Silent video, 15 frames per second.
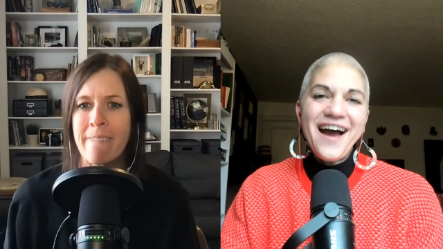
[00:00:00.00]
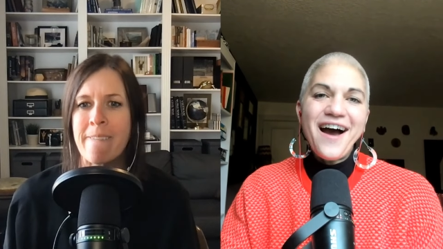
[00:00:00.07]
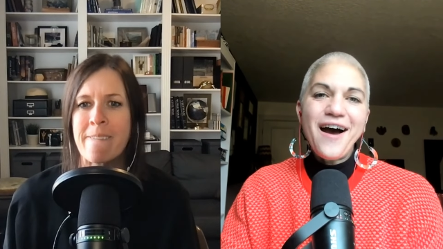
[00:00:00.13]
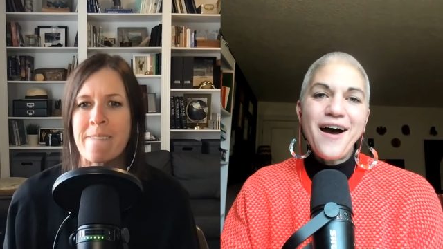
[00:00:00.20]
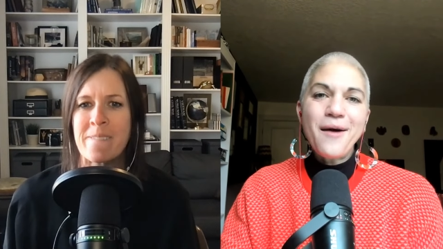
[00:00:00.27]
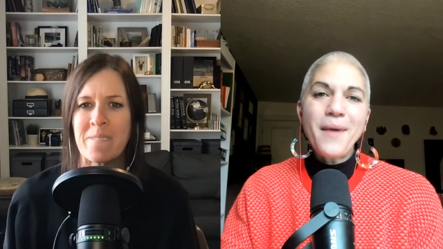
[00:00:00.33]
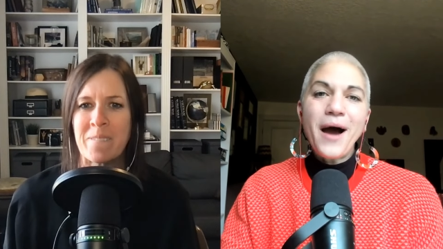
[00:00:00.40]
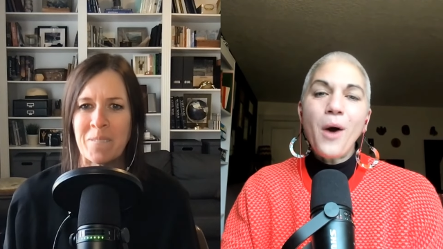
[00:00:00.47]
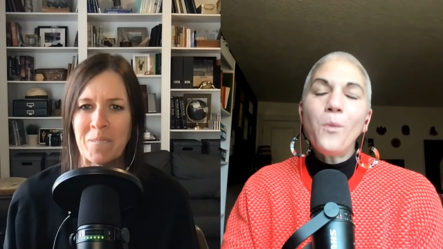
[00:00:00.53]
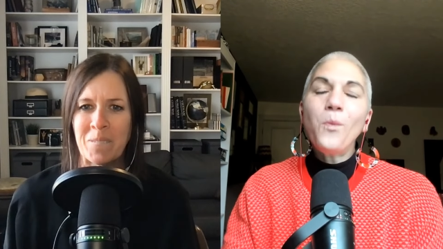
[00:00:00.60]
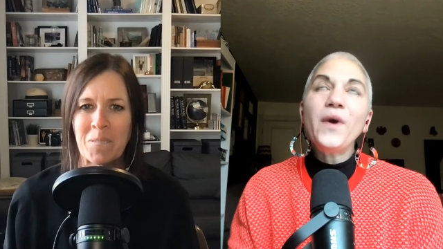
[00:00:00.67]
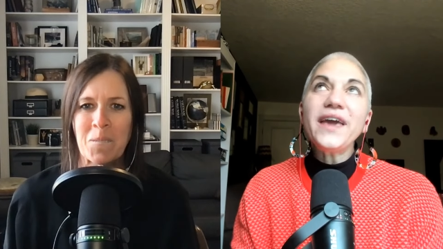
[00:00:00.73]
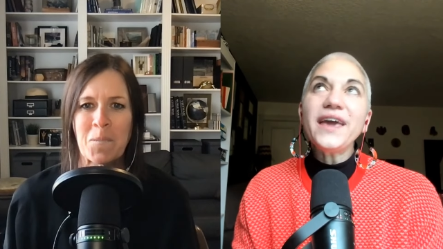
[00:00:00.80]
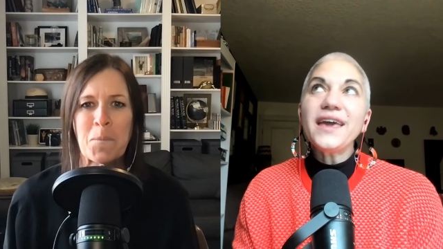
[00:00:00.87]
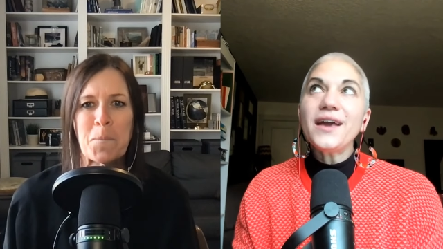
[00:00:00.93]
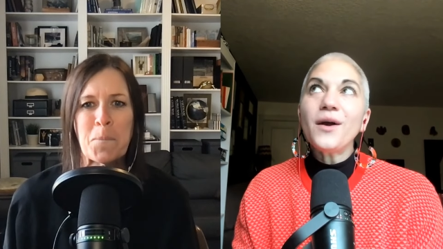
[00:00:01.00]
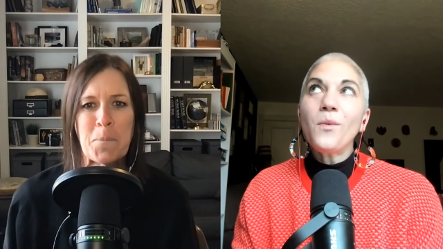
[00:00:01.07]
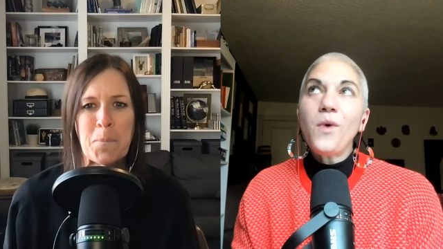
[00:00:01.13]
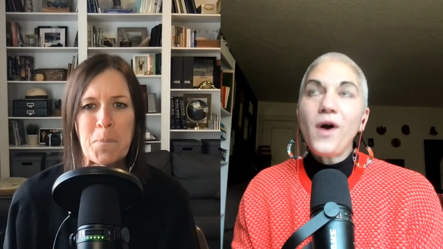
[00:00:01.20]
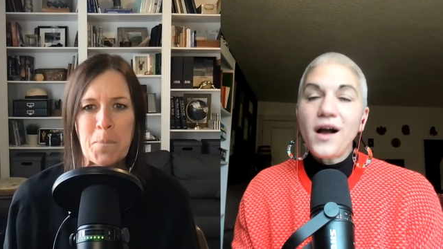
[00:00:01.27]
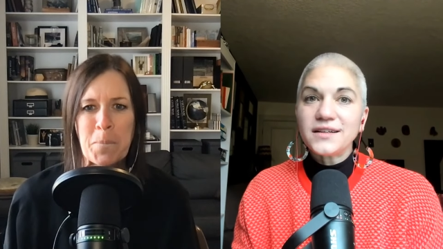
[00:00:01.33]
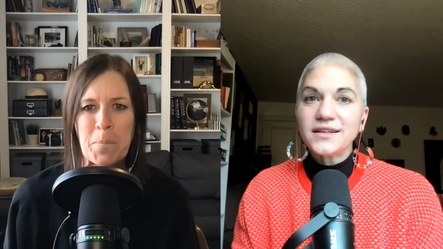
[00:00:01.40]
Speaker 1: Um, we
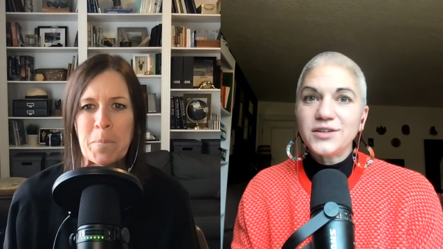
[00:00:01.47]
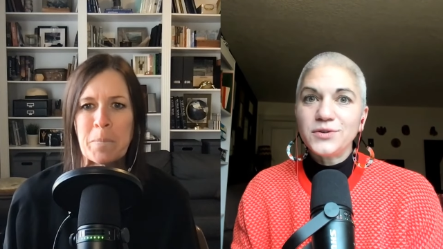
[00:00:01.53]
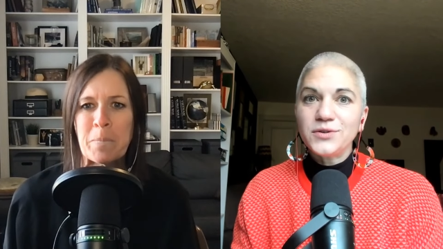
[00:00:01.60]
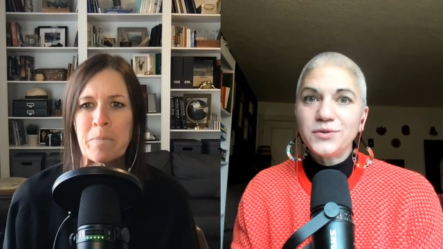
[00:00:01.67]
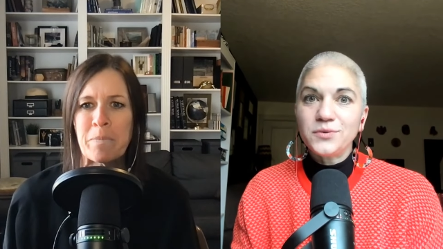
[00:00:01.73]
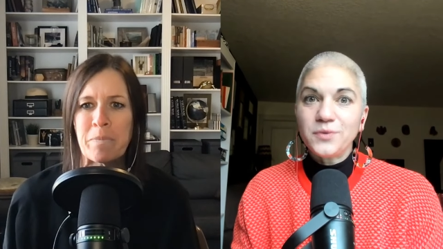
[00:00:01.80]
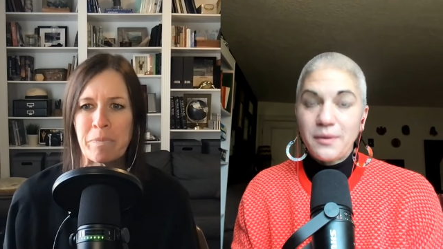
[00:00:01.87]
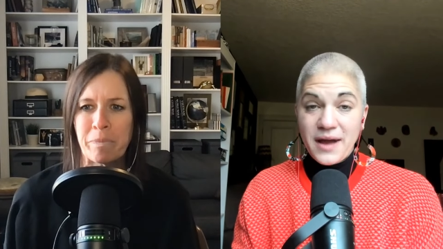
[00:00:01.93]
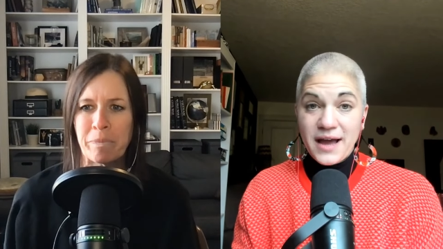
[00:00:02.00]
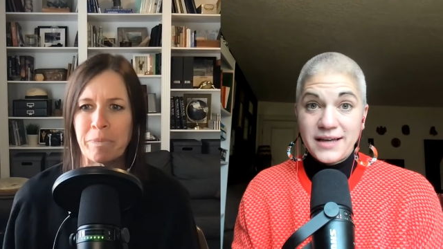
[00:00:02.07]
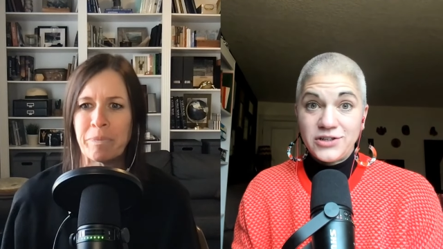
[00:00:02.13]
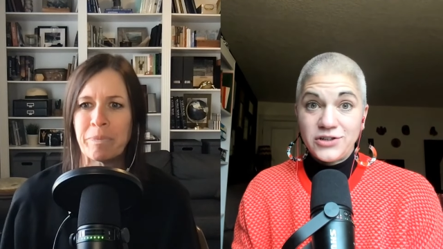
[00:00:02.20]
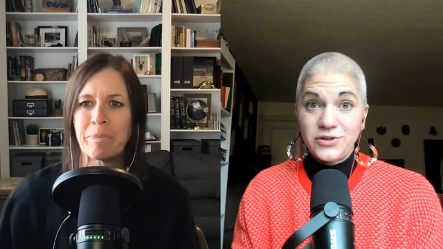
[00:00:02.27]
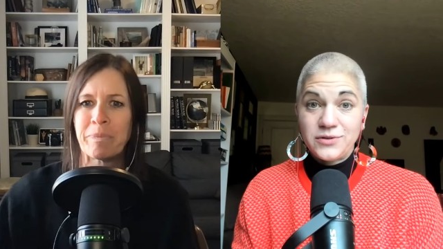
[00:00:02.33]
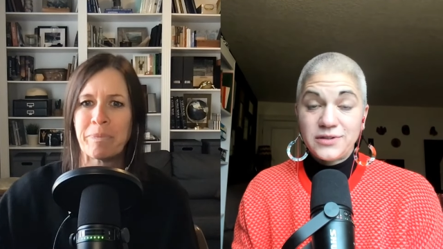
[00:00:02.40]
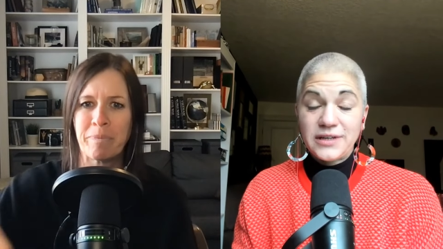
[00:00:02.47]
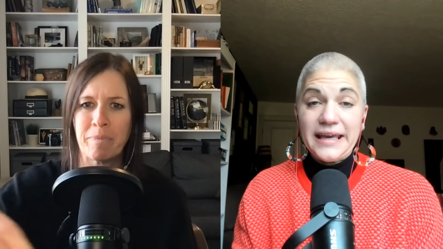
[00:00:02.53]
want to remind you to